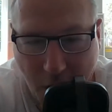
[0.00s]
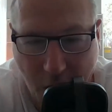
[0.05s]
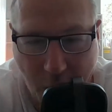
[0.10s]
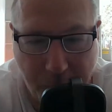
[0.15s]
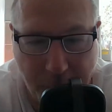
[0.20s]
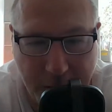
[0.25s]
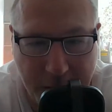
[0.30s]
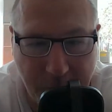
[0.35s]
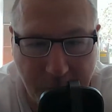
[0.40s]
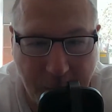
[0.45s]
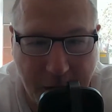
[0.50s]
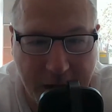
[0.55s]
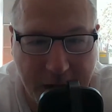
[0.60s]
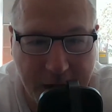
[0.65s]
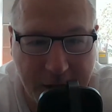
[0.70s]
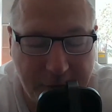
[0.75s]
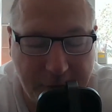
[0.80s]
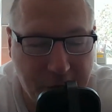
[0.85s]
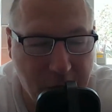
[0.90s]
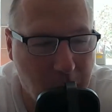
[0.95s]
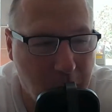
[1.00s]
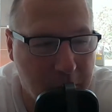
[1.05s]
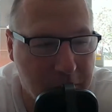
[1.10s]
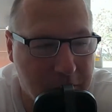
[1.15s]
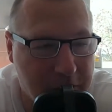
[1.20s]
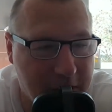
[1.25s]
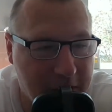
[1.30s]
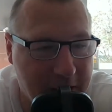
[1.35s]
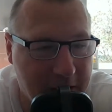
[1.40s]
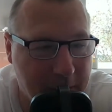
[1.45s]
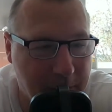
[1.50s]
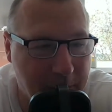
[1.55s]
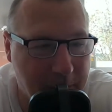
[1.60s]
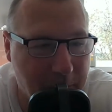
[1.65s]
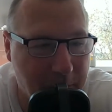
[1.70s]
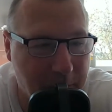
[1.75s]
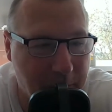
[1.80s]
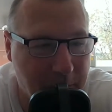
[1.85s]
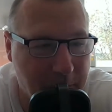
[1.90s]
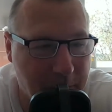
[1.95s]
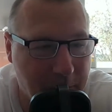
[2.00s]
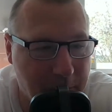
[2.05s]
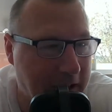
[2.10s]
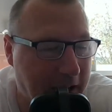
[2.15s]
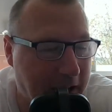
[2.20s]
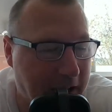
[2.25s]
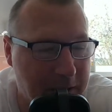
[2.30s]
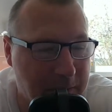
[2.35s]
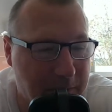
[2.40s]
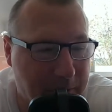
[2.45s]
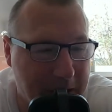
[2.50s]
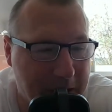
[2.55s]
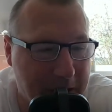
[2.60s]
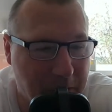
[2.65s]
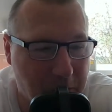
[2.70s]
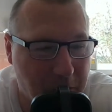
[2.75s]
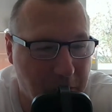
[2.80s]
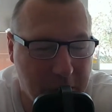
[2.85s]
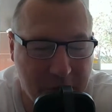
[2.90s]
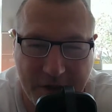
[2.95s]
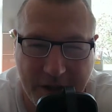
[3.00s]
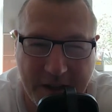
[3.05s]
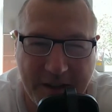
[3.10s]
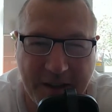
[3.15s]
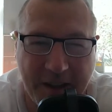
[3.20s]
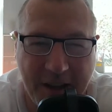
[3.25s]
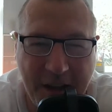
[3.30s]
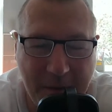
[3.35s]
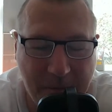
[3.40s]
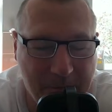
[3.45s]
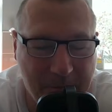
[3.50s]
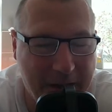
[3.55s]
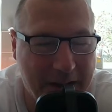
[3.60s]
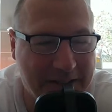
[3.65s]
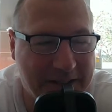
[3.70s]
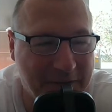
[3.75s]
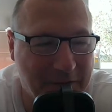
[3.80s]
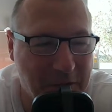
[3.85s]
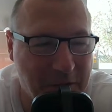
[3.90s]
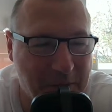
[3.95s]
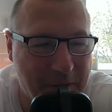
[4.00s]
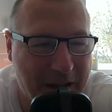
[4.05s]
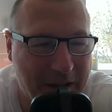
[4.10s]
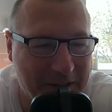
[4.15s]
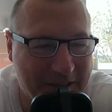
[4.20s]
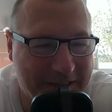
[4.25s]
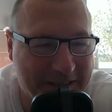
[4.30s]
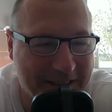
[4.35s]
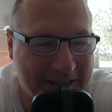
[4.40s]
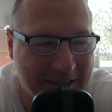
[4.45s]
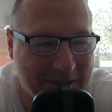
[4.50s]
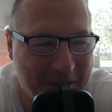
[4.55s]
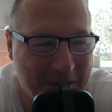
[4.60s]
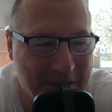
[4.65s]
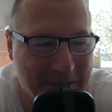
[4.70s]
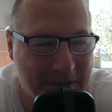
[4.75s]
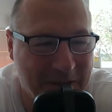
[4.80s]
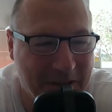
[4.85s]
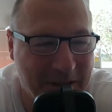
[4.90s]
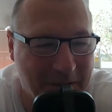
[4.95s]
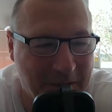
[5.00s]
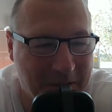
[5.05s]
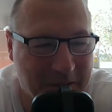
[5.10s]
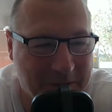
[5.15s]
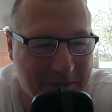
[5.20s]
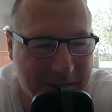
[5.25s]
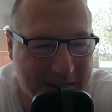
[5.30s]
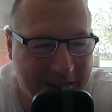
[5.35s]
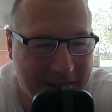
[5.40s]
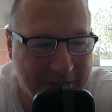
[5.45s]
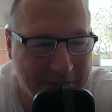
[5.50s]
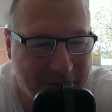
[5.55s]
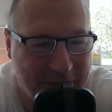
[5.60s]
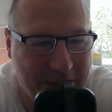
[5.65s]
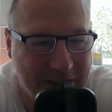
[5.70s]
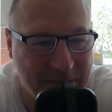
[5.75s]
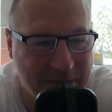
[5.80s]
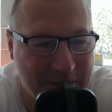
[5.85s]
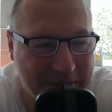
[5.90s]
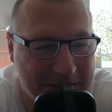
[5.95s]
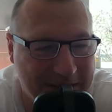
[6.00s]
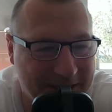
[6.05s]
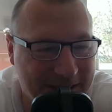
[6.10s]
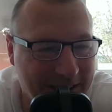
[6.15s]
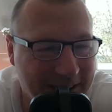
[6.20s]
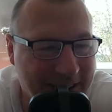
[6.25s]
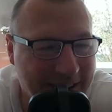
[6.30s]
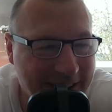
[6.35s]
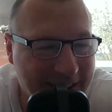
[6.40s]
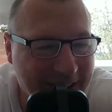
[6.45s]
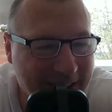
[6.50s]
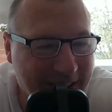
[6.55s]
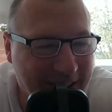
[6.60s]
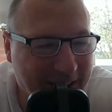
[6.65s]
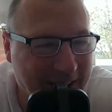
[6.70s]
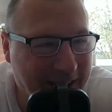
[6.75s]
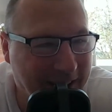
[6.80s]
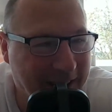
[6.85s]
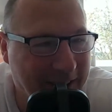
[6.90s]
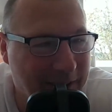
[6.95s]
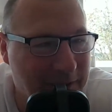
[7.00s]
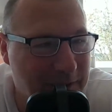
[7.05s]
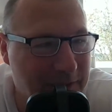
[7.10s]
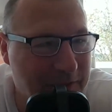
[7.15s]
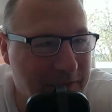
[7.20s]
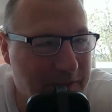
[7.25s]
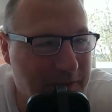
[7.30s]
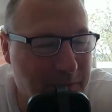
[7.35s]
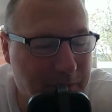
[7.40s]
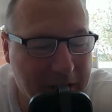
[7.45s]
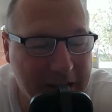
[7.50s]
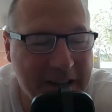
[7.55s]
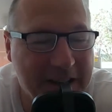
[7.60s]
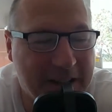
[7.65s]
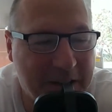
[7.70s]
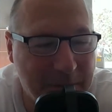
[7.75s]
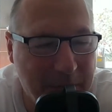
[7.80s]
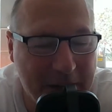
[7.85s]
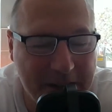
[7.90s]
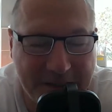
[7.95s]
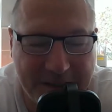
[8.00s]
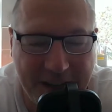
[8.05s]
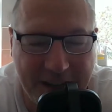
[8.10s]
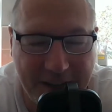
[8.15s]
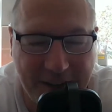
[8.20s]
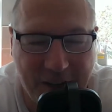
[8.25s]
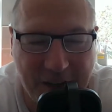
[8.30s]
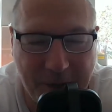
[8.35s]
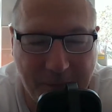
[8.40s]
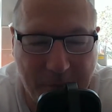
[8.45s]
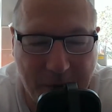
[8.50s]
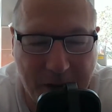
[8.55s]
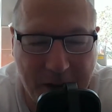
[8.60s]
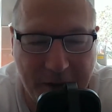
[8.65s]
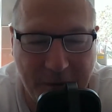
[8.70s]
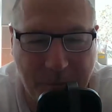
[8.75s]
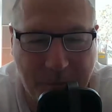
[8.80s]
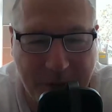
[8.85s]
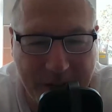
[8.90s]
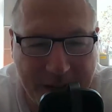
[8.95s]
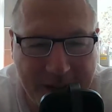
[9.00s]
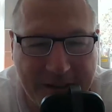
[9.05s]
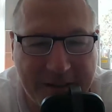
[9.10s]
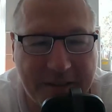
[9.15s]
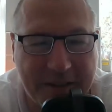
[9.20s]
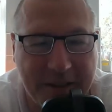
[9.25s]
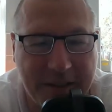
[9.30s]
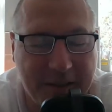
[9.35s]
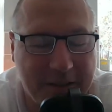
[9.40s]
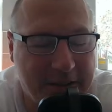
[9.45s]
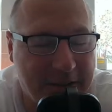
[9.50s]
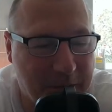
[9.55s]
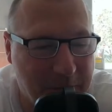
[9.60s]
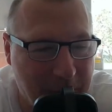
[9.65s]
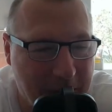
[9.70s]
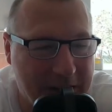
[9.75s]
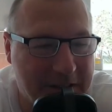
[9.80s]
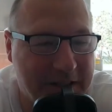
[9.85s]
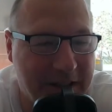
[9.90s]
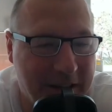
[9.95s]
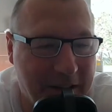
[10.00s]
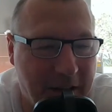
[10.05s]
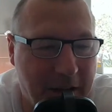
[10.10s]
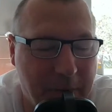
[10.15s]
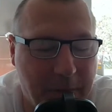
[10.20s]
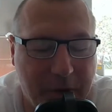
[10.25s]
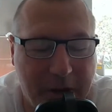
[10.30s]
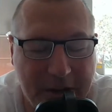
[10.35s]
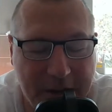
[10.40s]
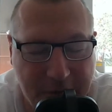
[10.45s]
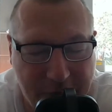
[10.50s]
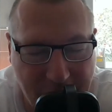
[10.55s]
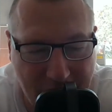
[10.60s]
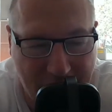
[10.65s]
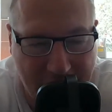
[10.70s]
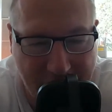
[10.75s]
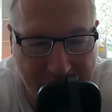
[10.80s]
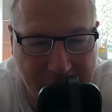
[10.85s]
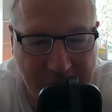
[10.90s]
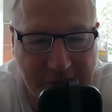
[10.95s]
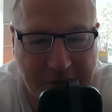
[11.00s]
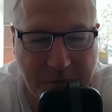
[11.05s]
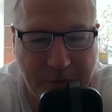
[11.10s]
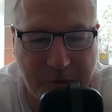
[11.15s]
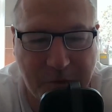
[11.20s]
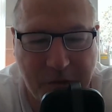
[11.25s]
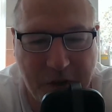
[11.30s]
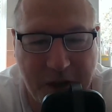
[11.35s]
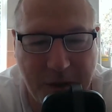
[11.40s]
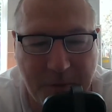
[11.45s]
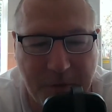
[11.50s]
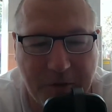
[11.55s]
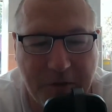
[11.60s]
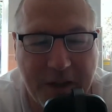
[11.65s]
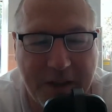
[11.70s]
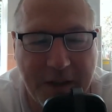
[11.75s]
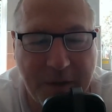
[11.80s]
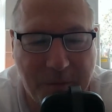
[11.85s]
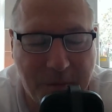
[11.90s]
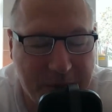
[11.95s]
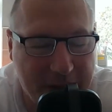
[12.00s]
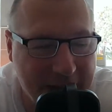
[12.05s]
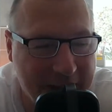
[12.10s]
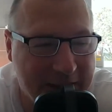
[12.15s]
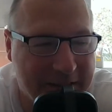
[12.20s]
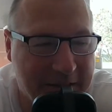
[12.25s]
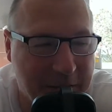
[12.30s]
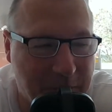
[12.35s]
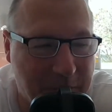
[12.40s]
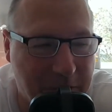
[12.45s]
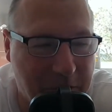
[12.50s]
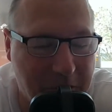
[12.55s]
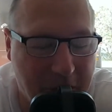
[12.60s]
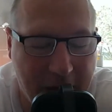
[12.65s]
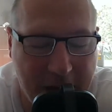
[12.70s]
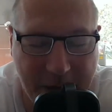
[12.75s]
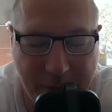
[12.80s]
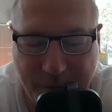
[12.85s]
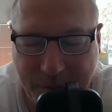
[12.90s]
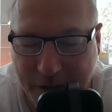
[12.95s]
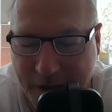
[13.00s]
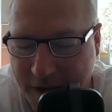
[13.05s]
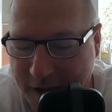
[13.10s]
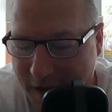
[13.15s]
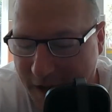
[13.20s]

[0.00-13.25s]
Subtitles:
Oh, by the way, if you're watching at the moment, there's 8 people watching. Massive amounts at the moment. I must be getting famous. Please smash that like button. Please smash that like button. If you haven't subscribed already, please subscribe.